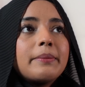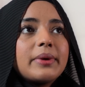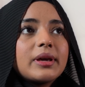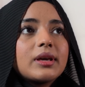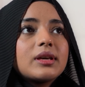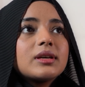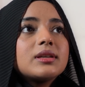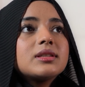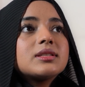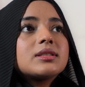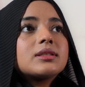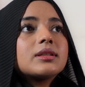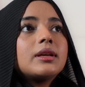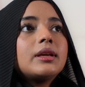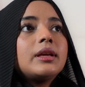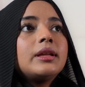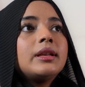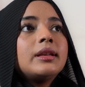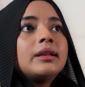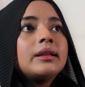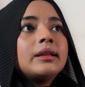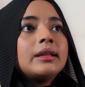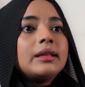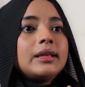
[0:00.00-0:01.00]
Because
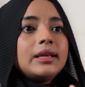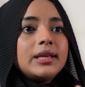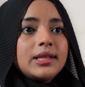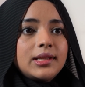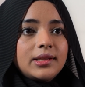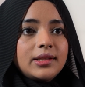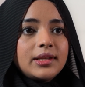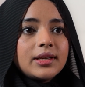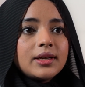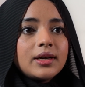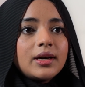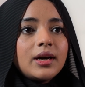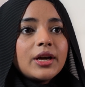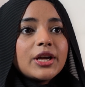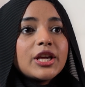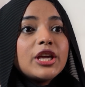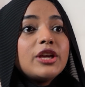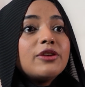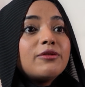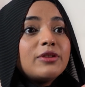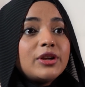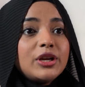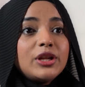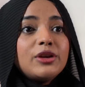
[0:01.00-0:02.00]
in India,
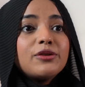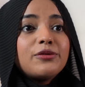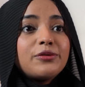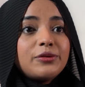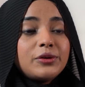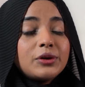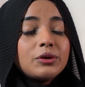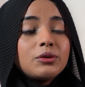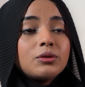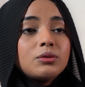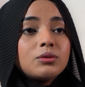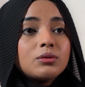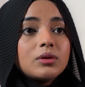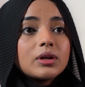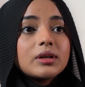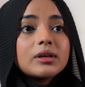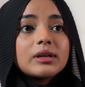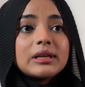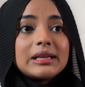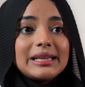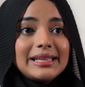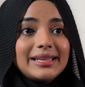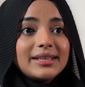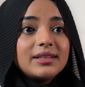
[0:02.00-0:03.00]
even if you
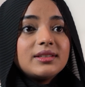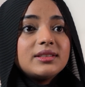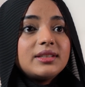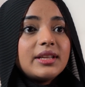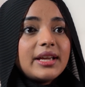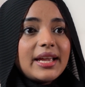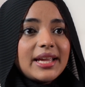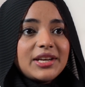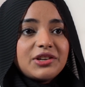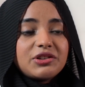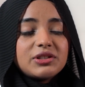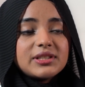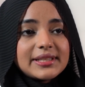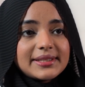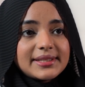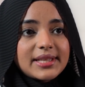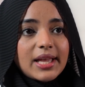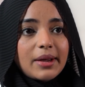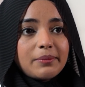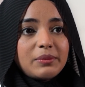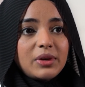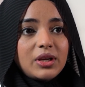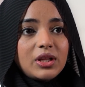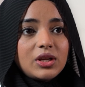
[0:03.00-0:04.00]
clear the entrance
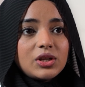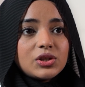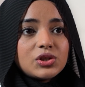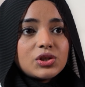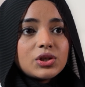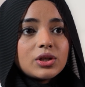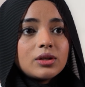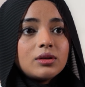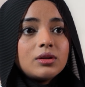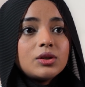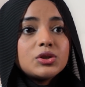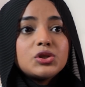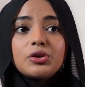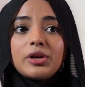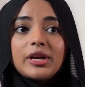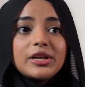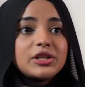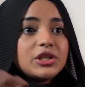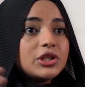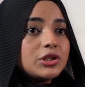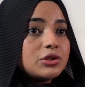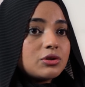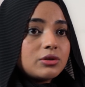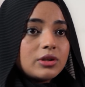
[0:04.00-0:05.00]
examination to
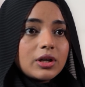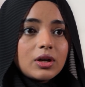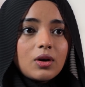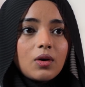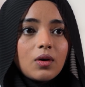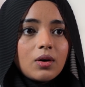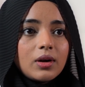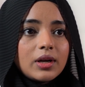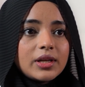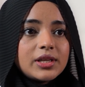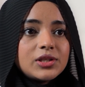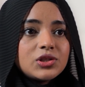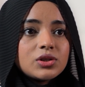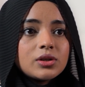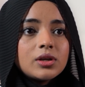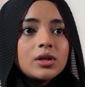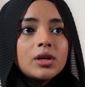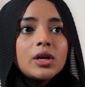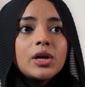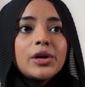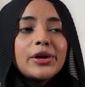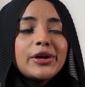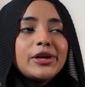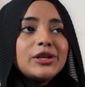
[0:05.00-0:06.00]
get into the college,
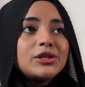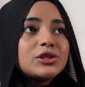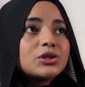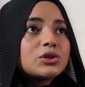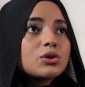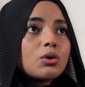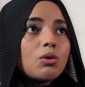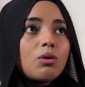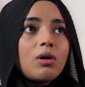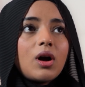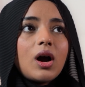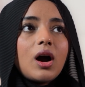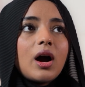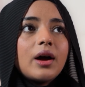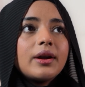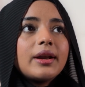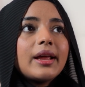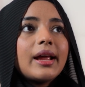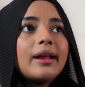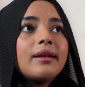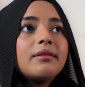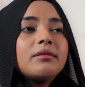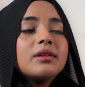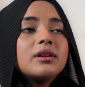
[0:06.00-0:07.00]
it's so hard
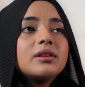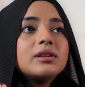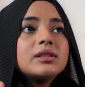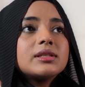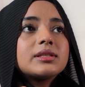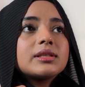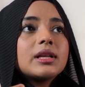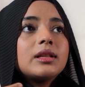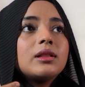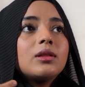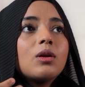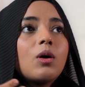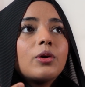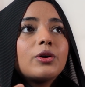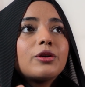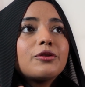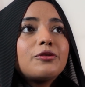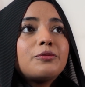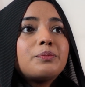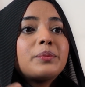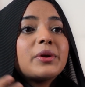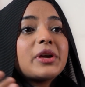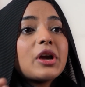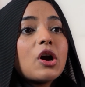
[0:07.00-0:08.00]
and there is a lot
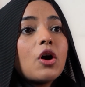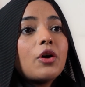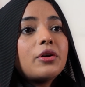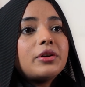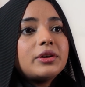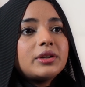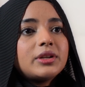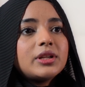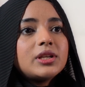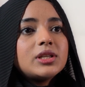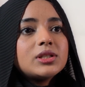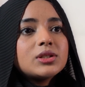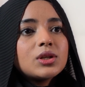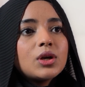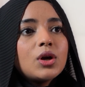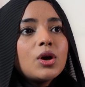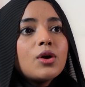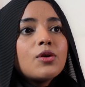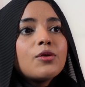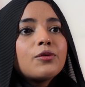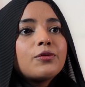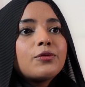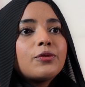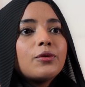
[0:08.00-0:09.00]
of priorities
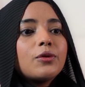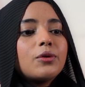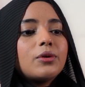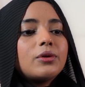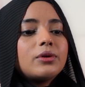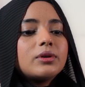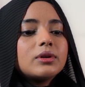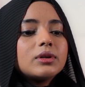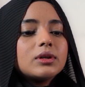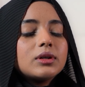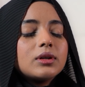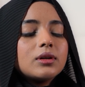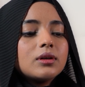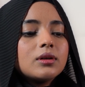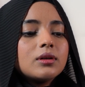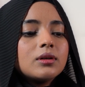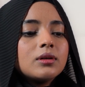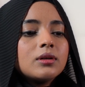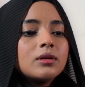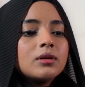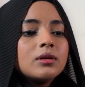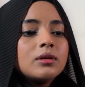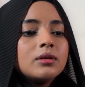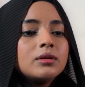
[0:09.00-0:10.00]
for
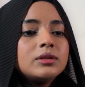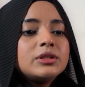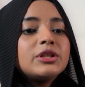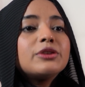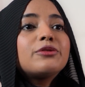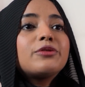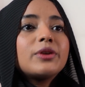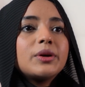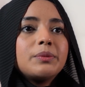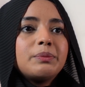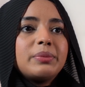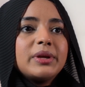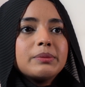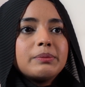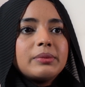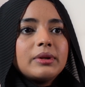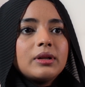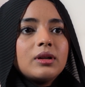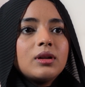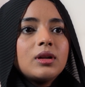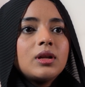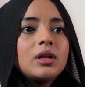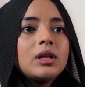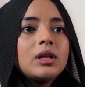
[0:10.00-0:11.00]
different people.